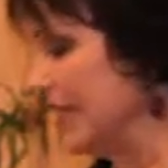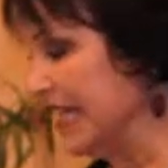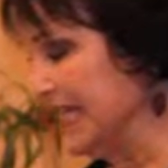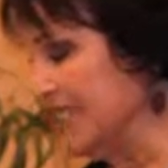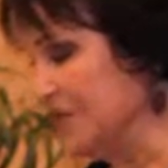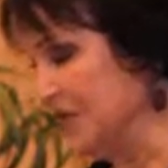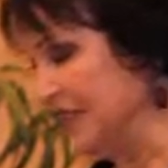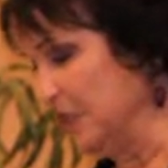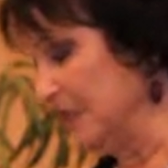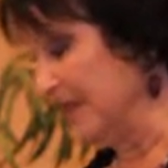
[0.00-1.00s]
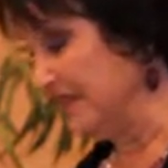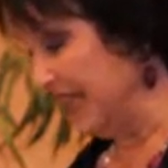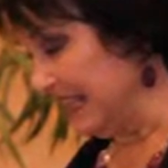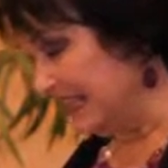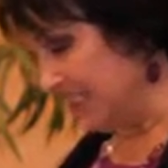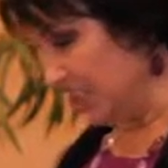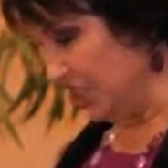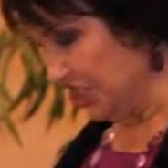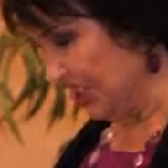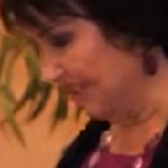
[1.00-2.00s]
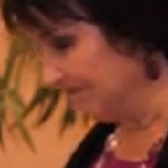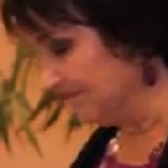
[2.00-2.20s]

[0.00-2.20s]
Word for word: to get into a little bit of, of the teaching.